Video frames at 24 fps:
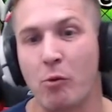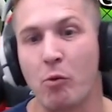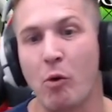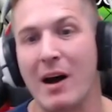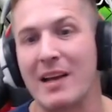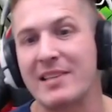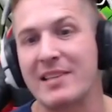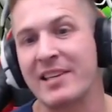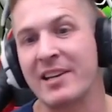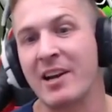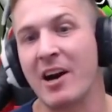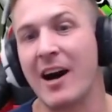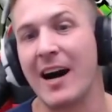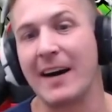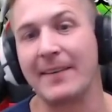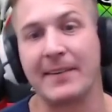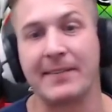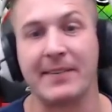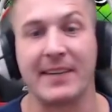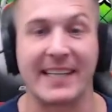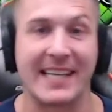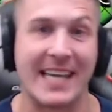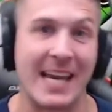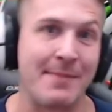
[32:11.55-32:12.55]
wasn't off
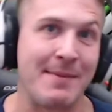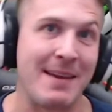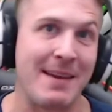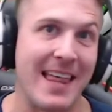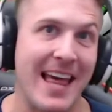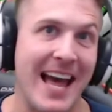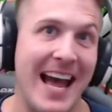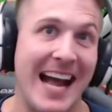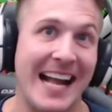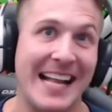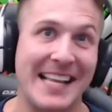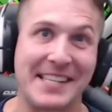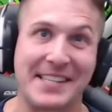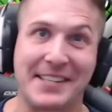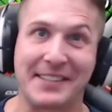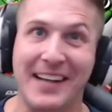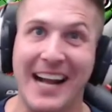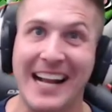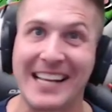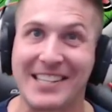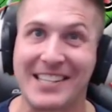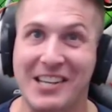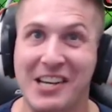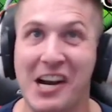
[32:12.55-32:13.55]
of a gimme that. So
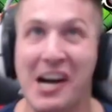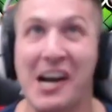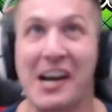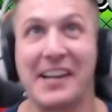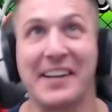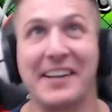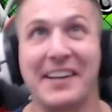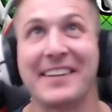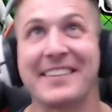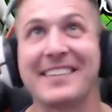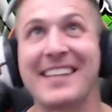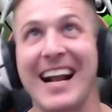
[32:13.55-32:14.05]
that's good.